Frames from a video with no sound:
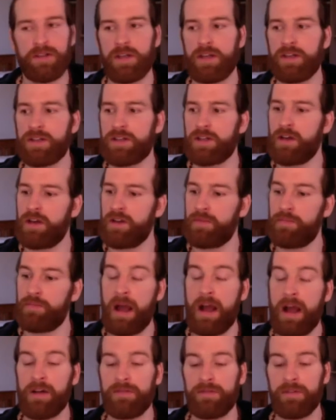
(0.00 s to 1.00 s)
it's another
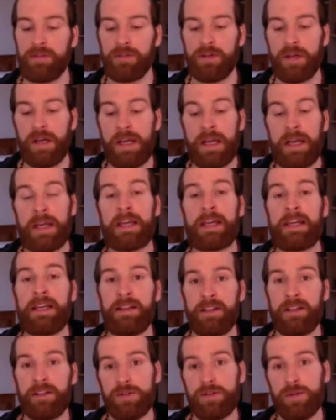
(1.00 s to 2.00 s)
powerful
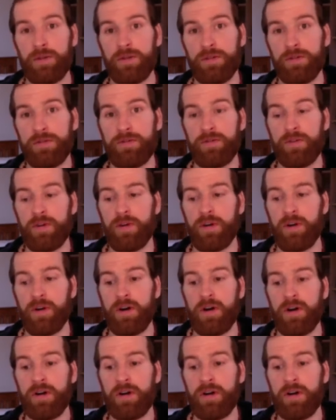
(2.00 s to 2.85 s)
healing tool for